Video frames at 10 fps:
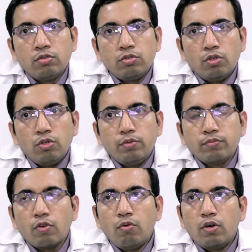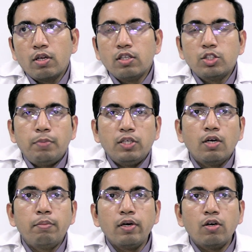So what are the
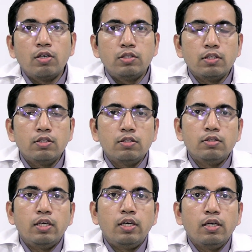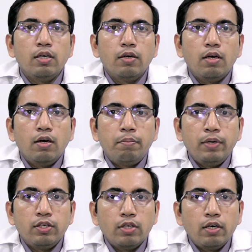special precautions that a
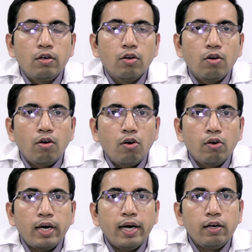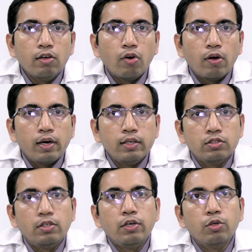patient on
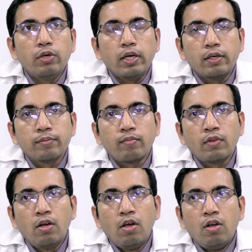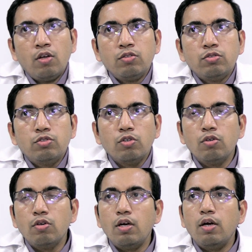anticoagulants need to take?
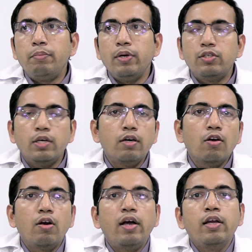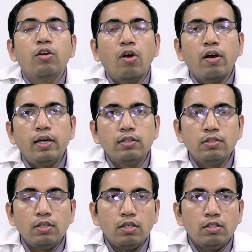So a patient on
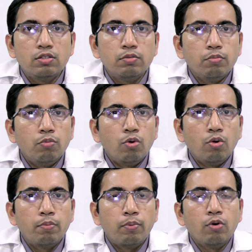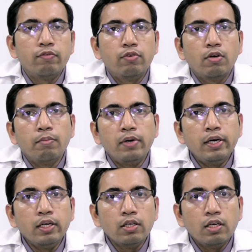anticoagulants is more prone for
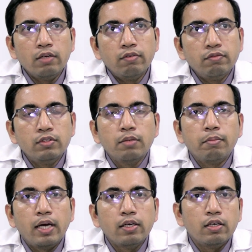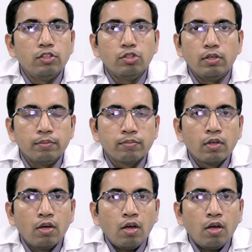bleeding even with a minor injury.